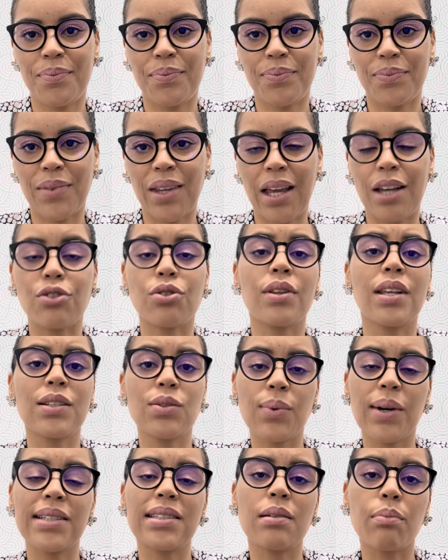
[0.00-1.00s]
Okay, so that's
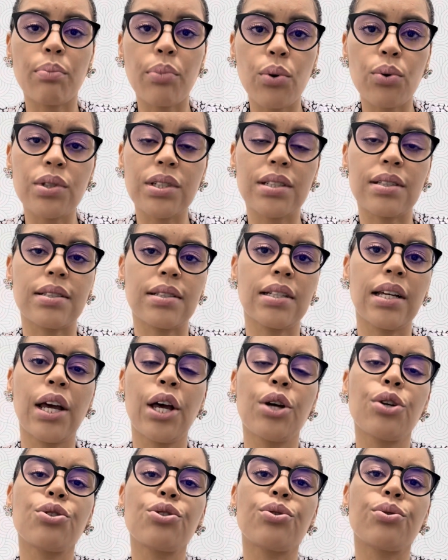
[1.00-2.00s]
why it's important
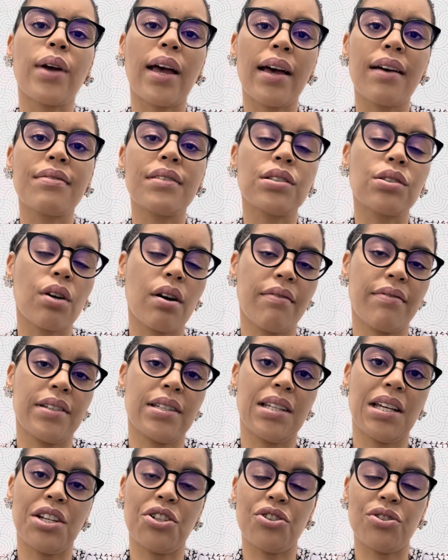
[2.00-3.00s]
to have these
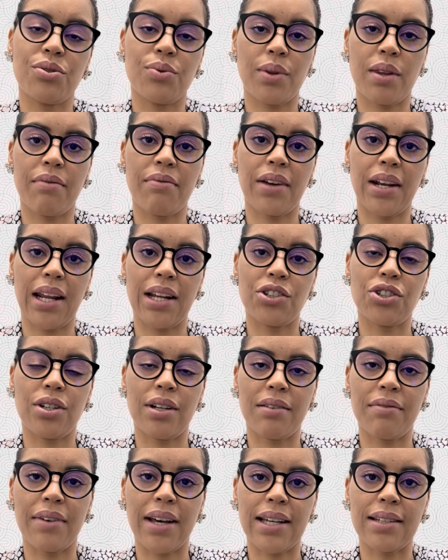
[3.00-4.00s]
conversations with a financial
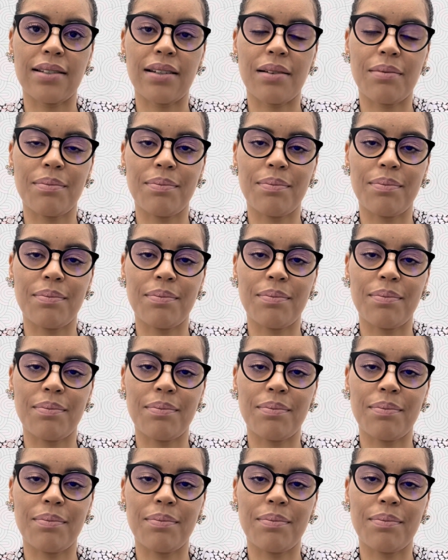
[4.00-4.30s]
advisor.